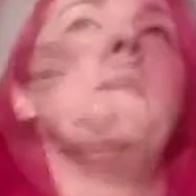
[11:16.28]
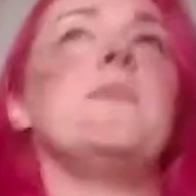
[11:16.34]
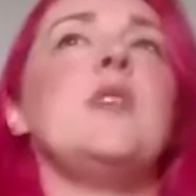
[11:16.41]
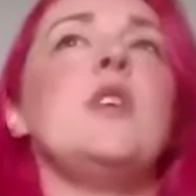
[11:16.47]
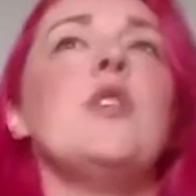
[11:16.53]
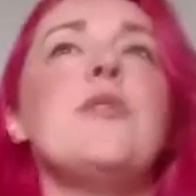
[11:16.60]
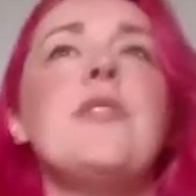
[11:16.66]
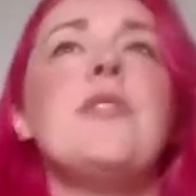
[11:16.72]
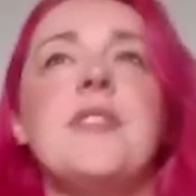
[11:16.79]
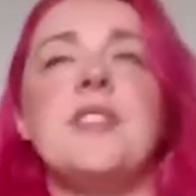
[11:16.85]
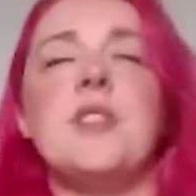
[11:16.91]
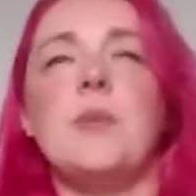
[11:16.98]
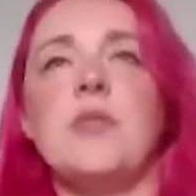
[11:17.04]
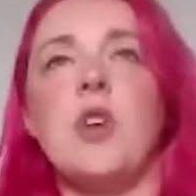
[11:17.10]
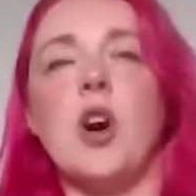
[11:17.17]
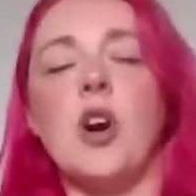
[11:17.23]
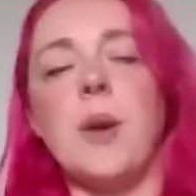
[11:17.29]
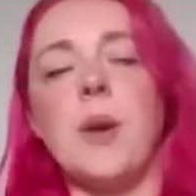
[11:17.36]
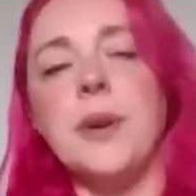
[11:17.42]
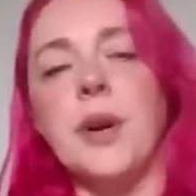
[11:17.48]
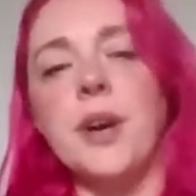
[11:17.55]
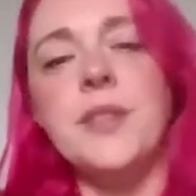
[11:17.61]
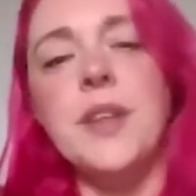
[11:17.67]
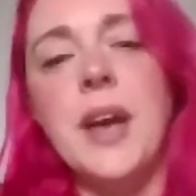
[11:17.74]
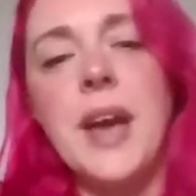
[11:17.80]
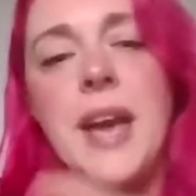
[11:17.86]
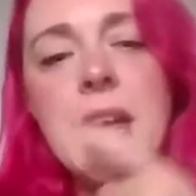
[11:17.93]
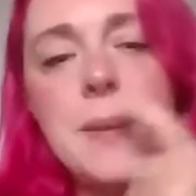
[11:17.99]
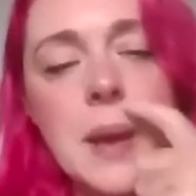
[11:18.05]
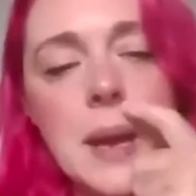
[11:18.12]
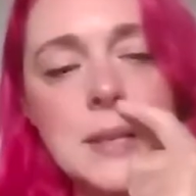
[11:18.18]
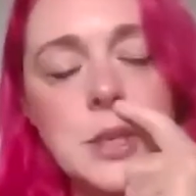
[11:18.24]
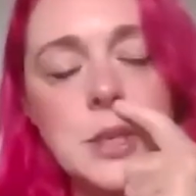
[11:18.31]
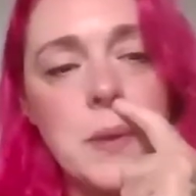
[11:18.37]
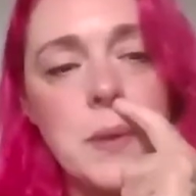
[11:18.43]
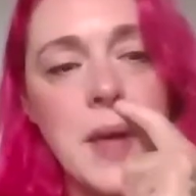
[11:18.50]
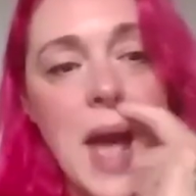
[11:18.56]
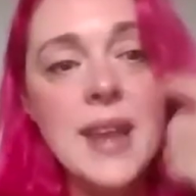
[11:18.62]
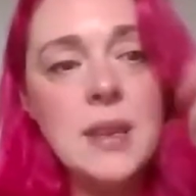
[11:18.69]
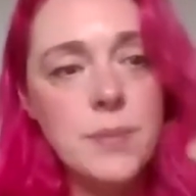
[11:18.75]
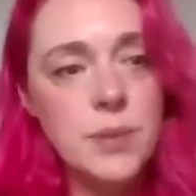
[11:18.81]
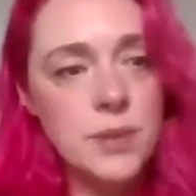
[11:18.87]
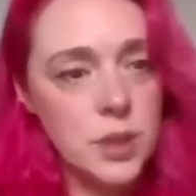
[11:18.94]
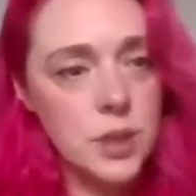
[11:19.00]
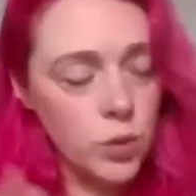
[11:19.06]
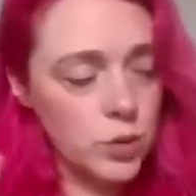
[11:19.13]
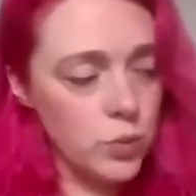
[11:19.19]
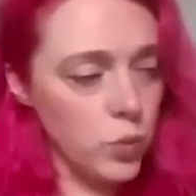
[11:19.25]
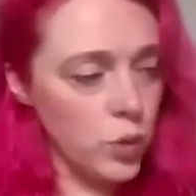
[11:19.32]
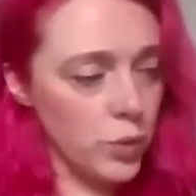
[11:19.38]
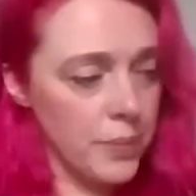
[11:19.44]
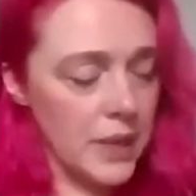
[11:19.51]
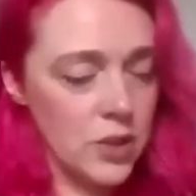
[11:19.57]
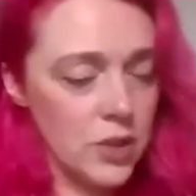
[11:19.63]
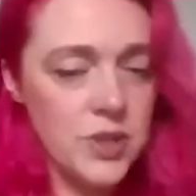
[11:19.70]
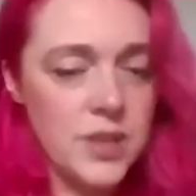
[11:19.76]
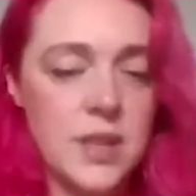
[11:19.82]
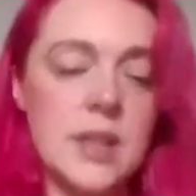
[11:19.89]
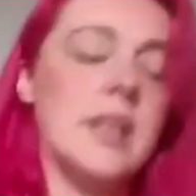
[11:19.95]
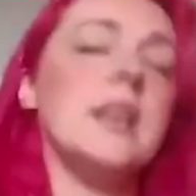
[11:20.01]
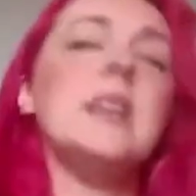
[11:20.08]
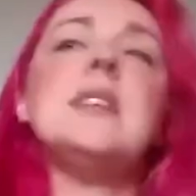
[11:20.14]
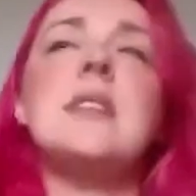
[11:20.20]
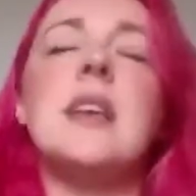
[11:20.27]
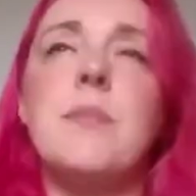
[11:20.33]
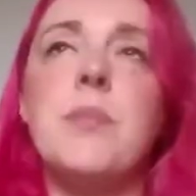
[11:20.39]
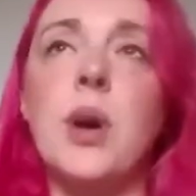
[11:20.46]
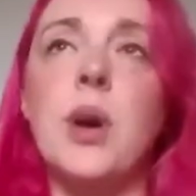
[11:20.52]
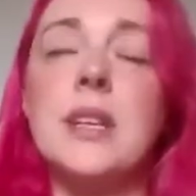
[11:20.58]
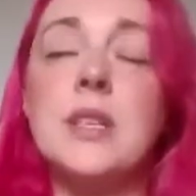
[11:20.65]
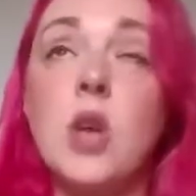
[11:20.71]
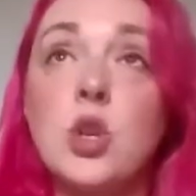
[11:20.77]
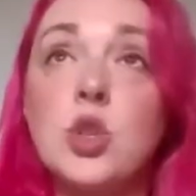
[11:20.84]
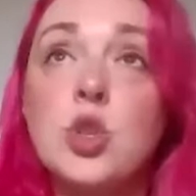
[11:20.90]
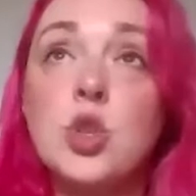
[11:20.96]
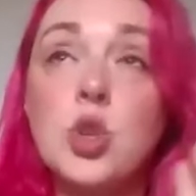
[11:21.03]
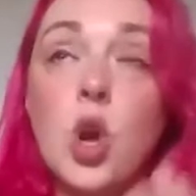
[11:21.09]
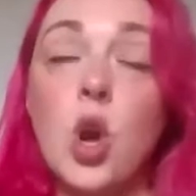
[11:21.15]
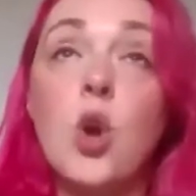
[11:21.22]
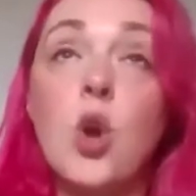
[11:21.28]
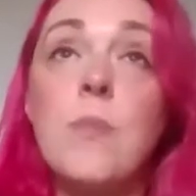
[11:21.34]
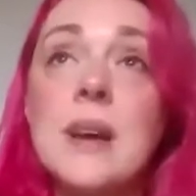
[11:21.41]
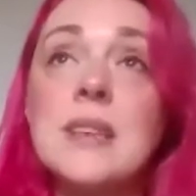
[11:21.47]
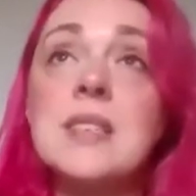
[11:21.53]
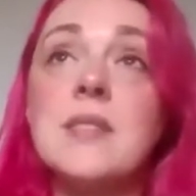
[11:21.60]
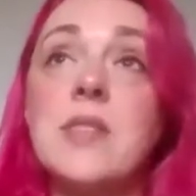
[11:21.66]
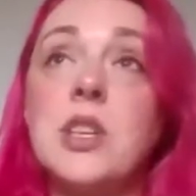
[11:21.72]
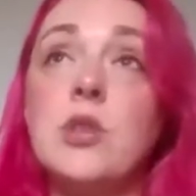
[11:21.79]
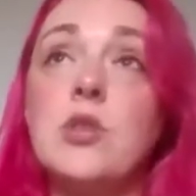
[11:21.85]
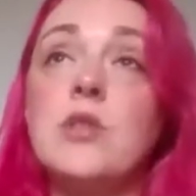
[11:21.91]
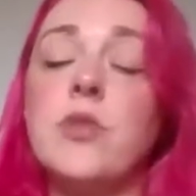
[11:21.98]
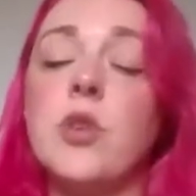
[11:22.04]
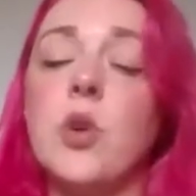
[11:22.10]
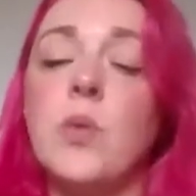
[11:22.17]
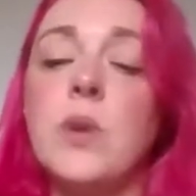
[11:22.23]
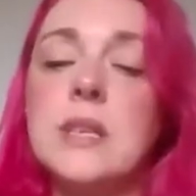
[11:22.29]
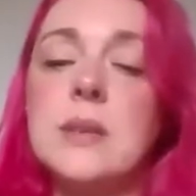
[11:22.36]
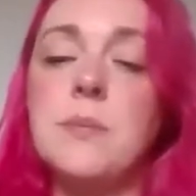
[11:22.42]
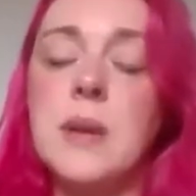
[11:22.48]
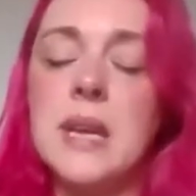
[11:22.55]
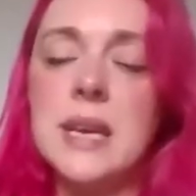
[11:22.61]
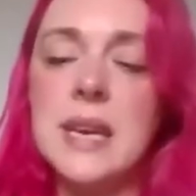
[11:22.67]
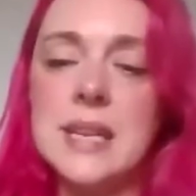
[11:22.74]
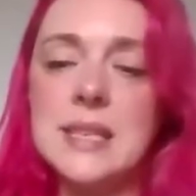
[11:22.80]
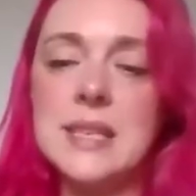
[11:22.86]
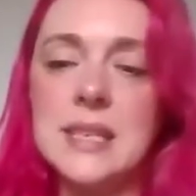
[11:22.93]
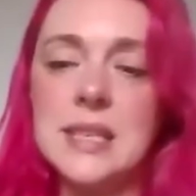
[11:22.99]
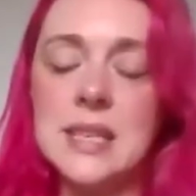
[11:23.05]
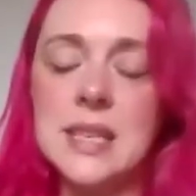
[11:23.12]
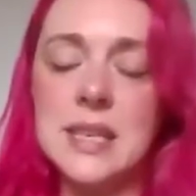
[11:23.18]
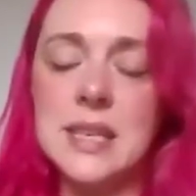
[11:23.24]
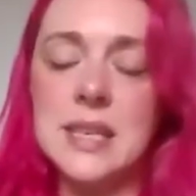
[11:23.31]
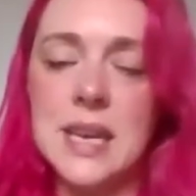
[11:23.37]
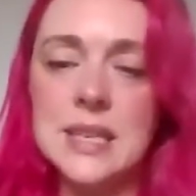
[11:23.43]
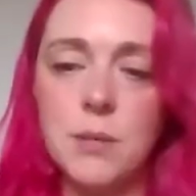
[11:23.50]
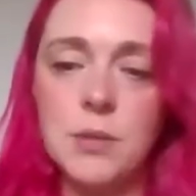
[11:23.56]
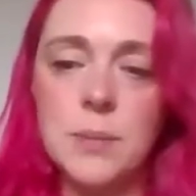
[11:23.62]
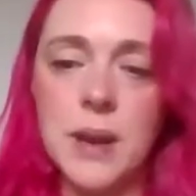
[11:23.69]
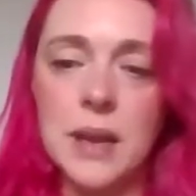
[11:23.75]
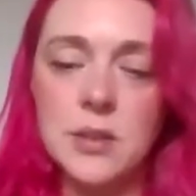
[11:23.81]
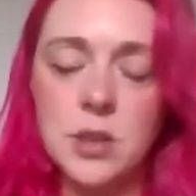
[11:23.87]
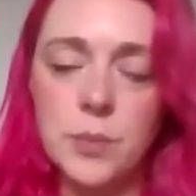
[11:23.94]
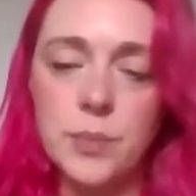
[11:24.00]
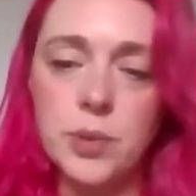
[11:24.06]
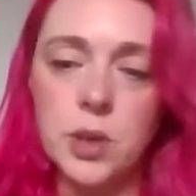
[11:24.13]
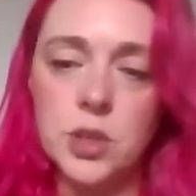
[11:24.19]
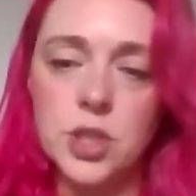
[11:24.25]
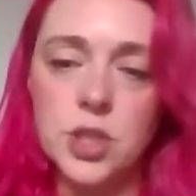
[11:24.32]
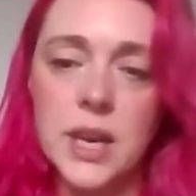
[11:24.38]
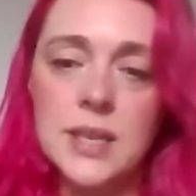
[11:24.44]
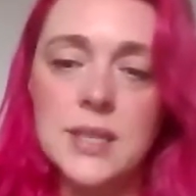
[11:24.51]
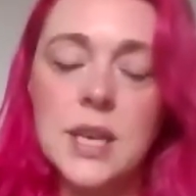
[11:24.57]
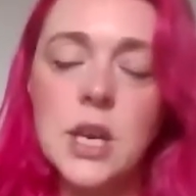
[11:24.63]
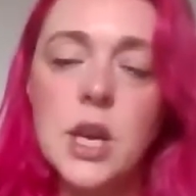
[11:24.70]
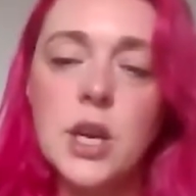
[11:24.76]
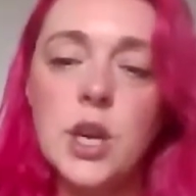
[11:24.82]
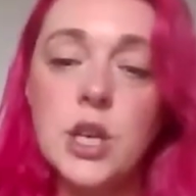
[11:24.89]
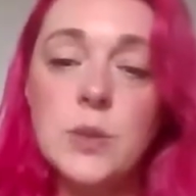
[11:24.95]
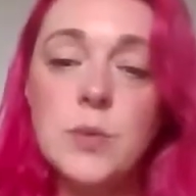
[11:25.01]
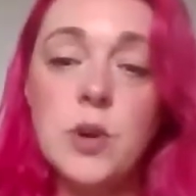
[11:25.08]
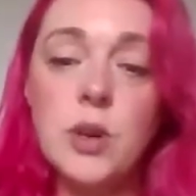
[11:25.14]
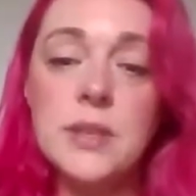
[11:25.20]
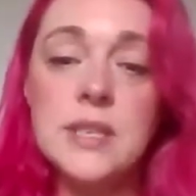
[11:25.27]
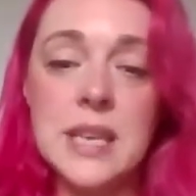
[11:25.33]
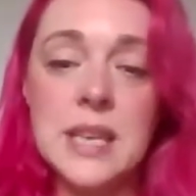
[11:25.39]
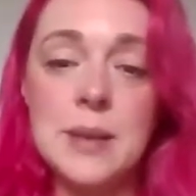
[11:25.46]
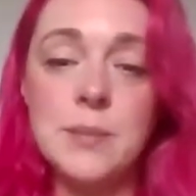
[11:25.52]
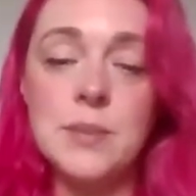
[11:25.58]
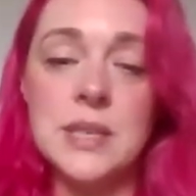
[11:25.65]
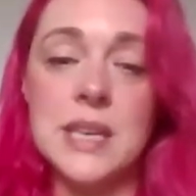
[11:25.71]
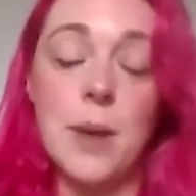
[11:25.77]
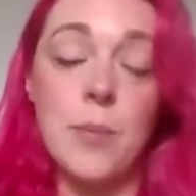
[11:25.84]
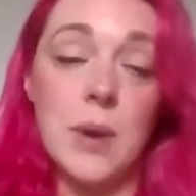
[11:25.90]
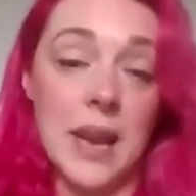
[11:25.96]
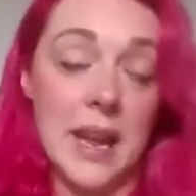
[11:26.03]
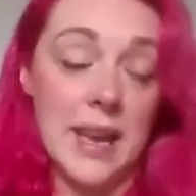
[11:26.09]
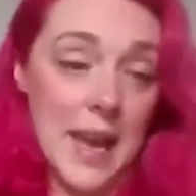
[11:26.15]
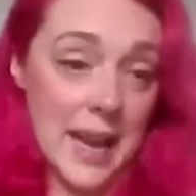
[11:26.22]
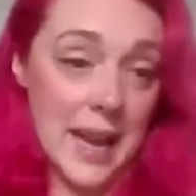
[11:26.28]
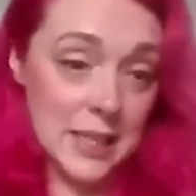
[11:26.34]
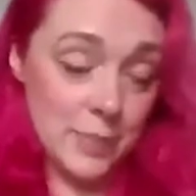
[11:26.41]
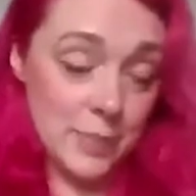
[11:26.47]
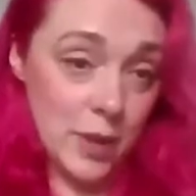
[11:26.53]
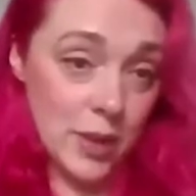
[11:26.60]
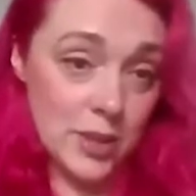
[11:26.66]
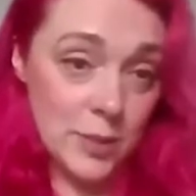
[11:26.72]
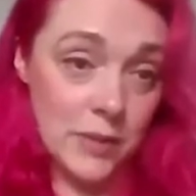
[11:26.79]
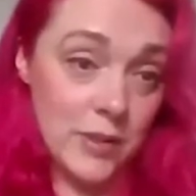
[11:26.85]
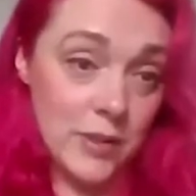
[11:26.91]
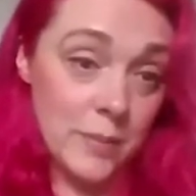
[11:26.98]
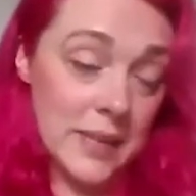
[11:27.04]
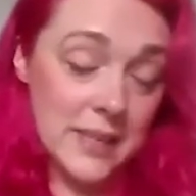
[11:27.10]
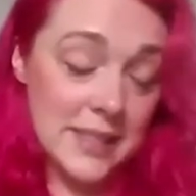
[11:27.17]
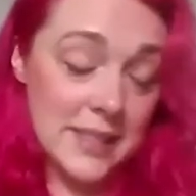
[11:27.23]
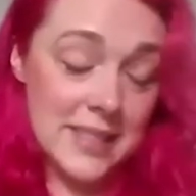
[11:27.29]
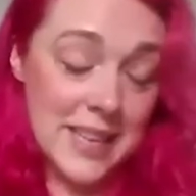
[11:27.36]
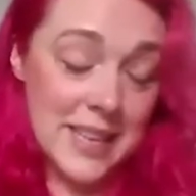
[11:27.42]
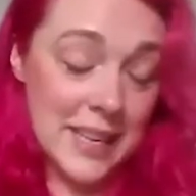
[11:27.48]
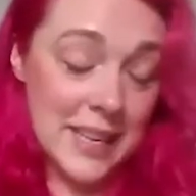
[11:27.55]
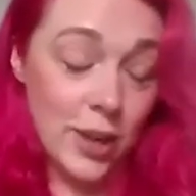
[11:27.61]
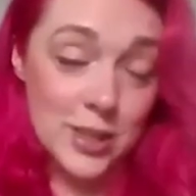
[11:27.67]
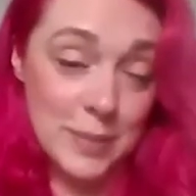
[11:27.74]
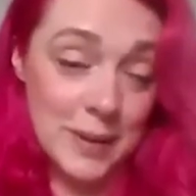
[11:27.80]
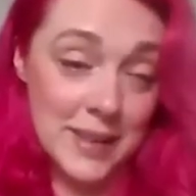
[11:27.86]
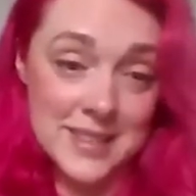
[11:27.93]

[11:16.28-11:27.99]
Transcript: The other thing that we've got going on, that Amy, I don't know whether anybody would be interested in this, but it's so massively useful. Me and Kitty did it yesterday with the Black Dog Project, because we're on Teams now and we're like experts and we've completed technology